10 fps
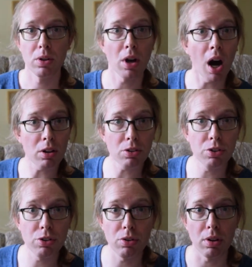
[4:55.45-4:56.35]
College
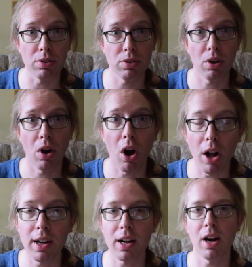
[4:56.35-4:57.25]
students
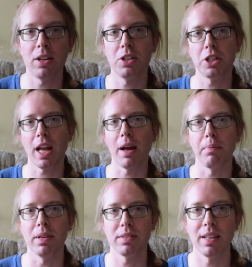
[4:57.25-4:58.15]
on a college
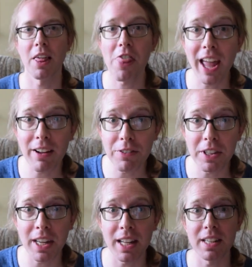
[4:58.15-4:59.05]
campus.
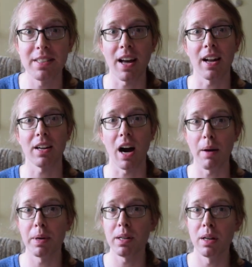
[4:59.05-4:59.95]
Thankfully, it is not
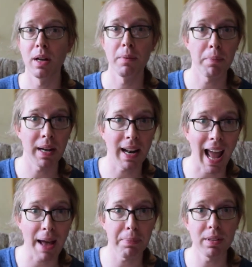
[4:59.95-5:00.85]
common, but it
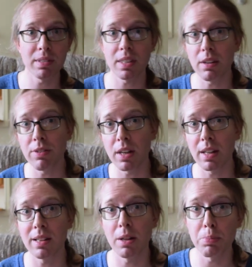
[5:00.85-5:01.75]
happens even
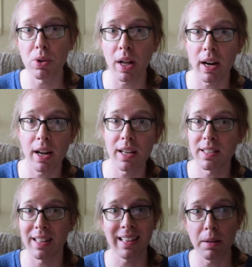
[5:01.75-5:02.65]
in liberal
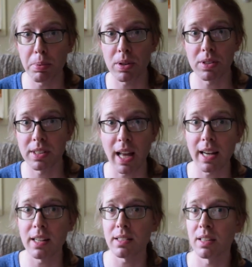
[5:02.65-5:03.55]
areas, in liberal
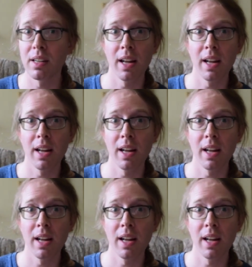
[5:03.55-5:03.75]
settings.